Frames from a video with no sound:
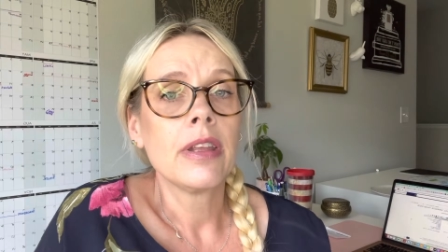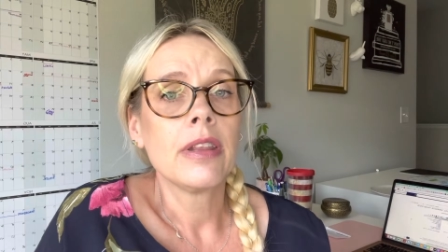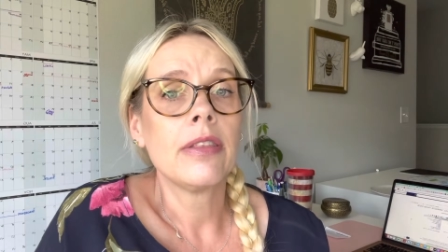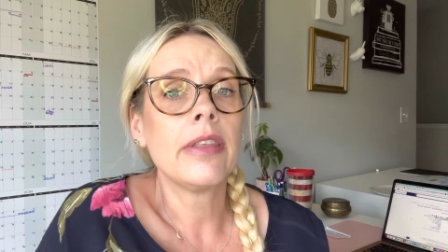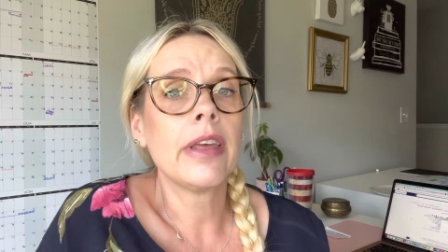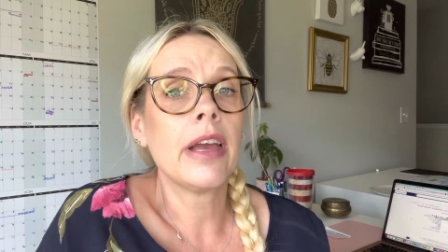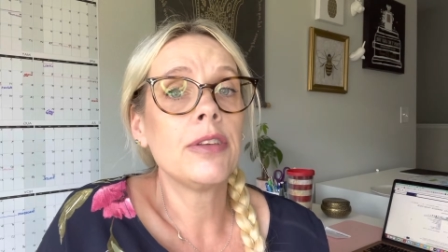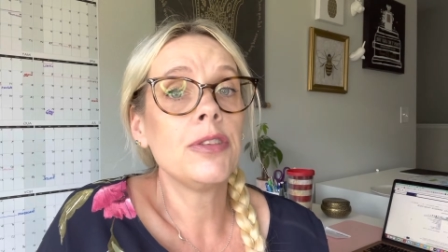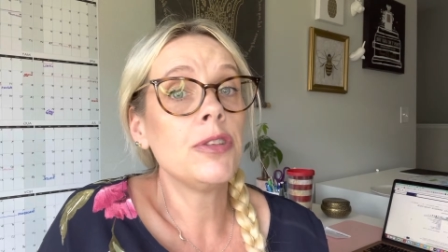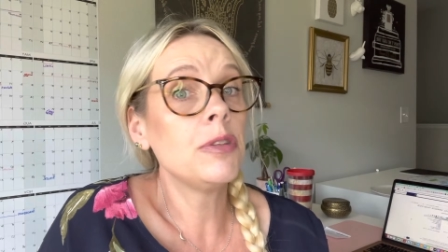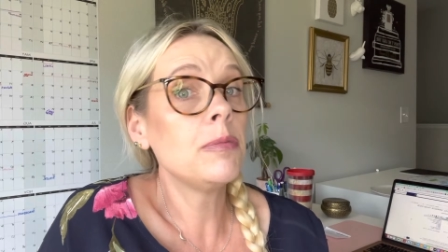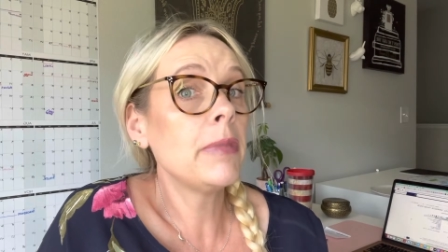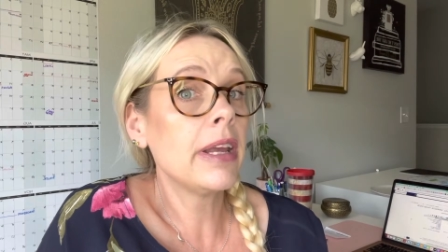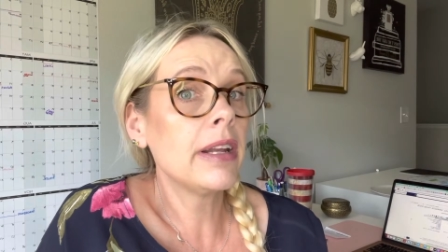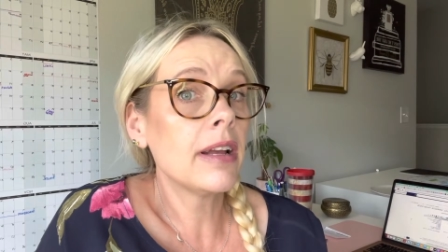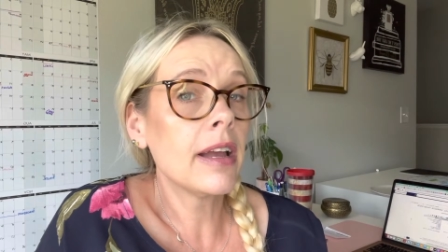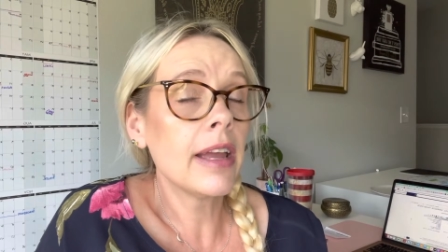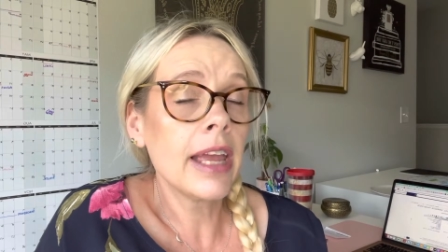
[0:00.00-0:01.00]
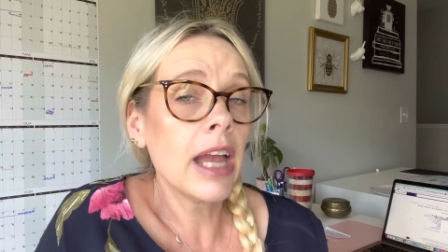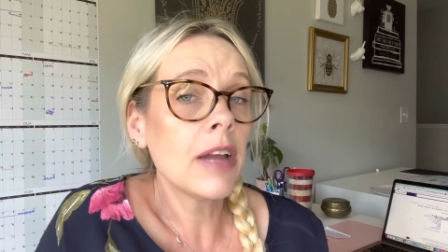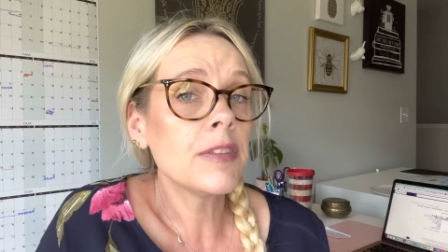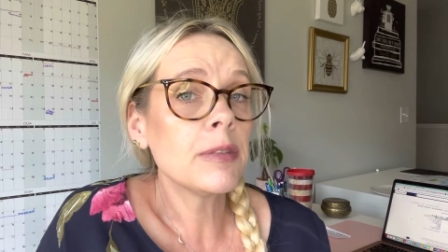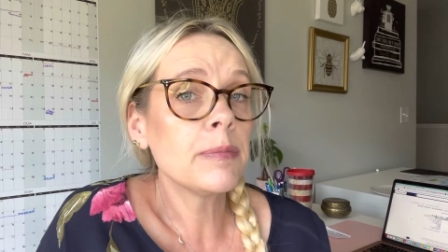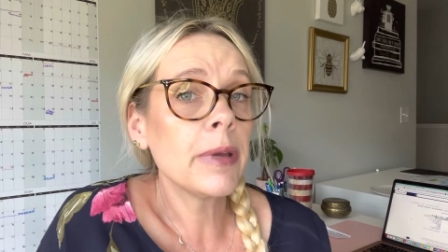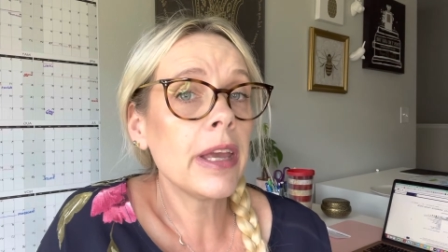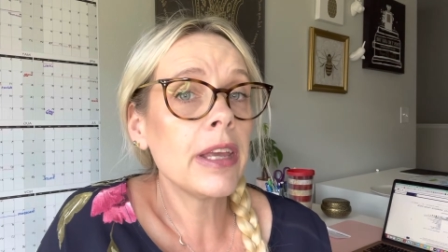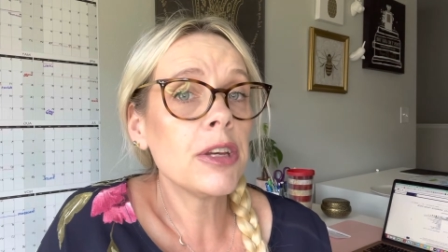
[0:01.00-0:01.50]
that you may not have to
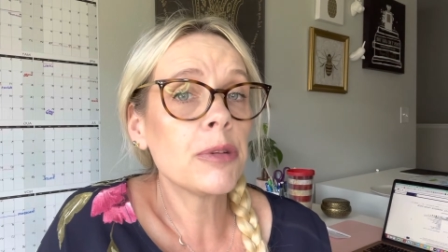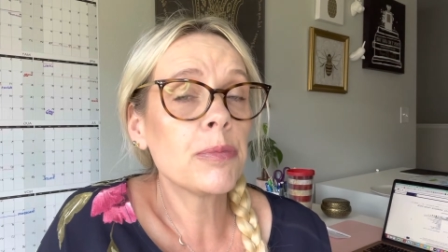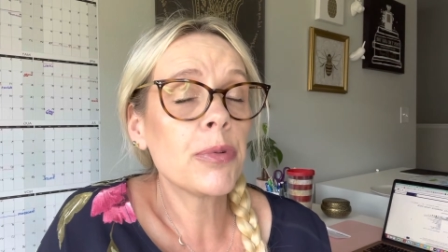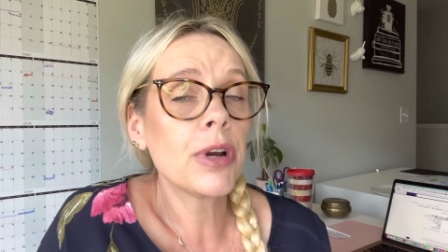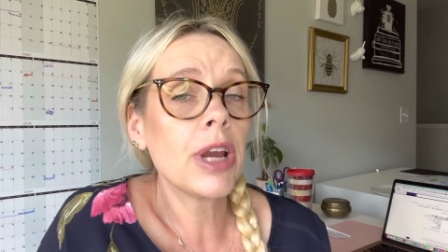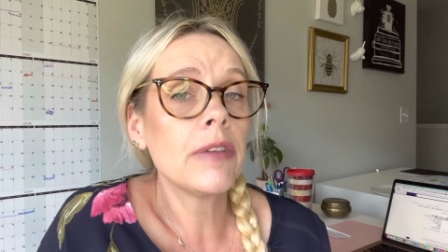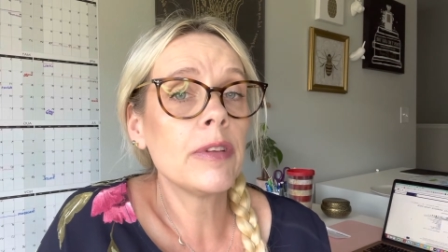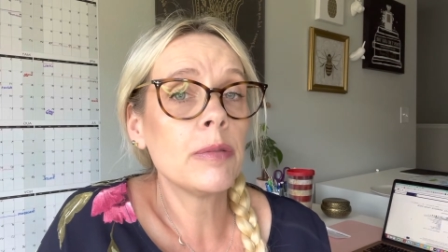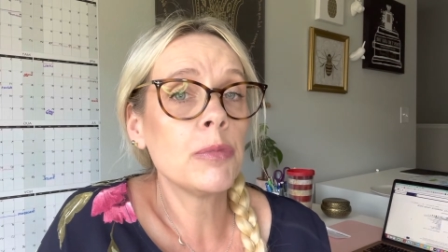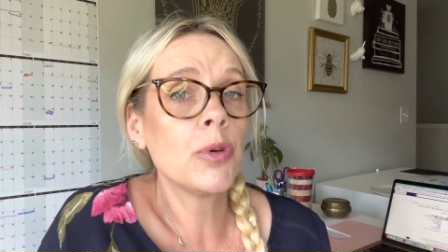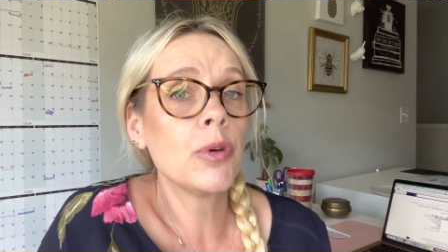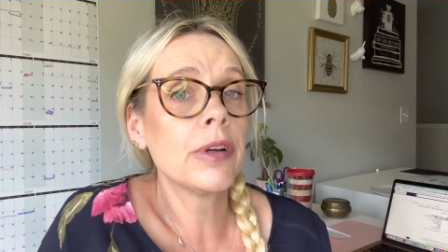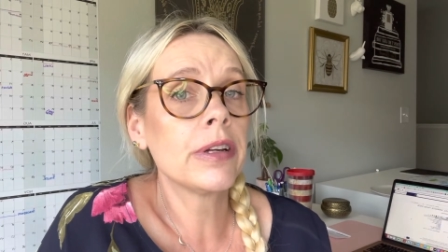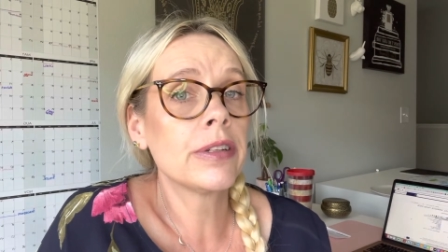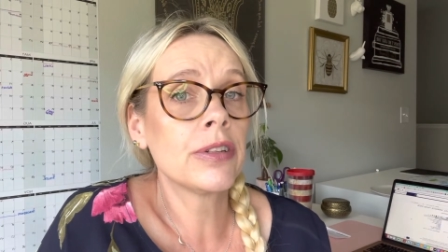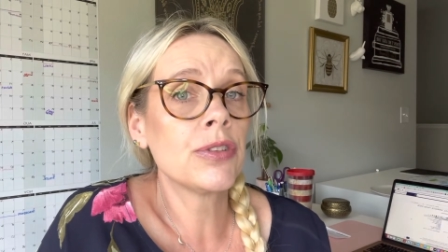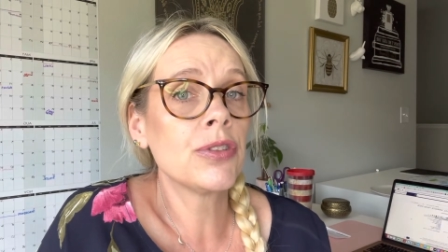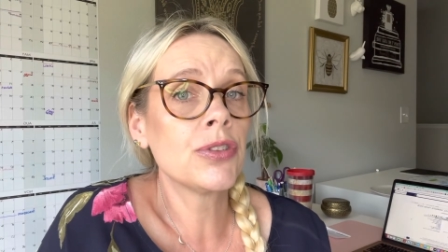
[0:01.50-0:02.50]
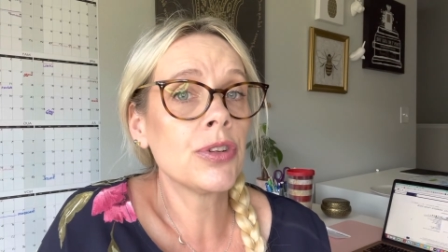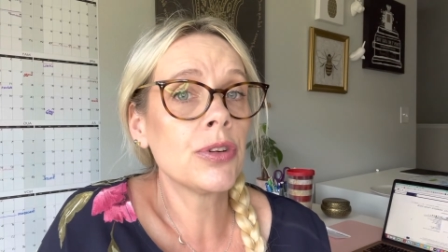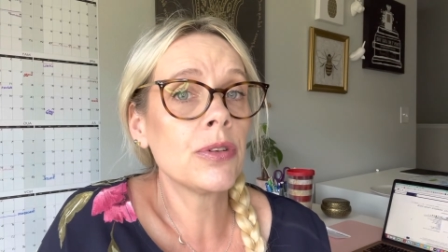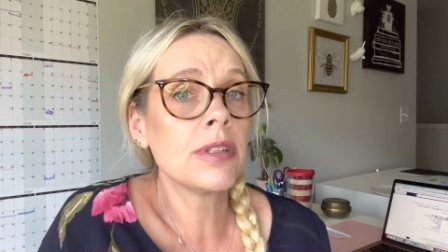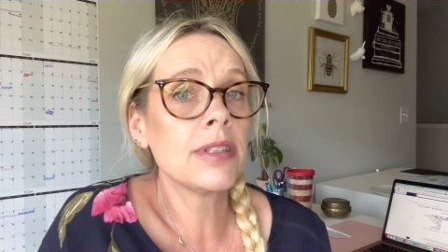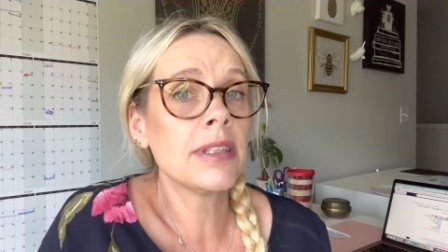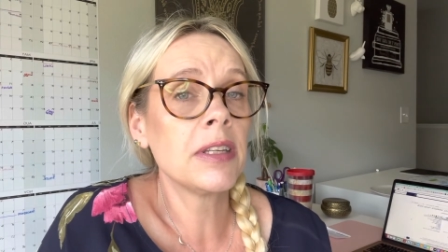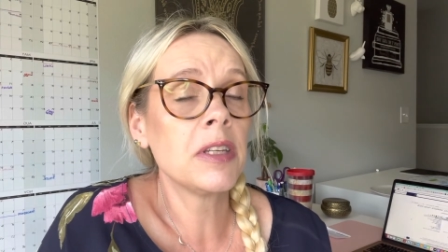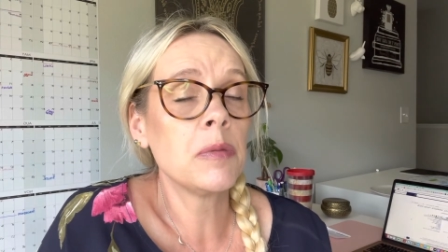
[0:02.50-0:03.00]
pay your private mortgage
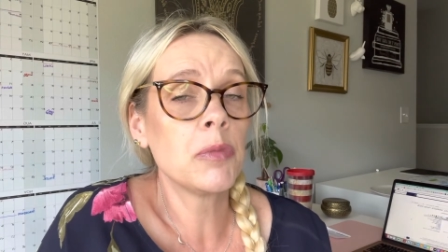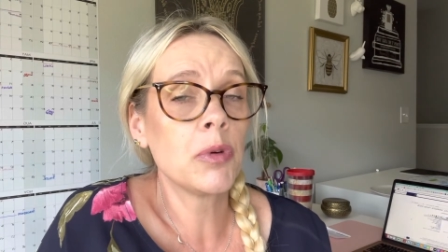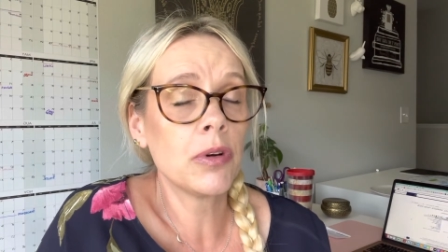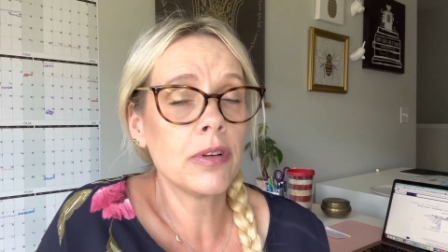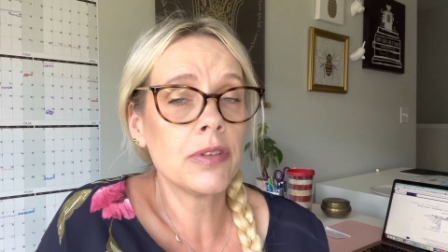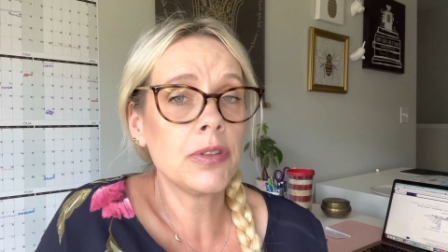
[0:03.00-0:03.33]
insurance anymore.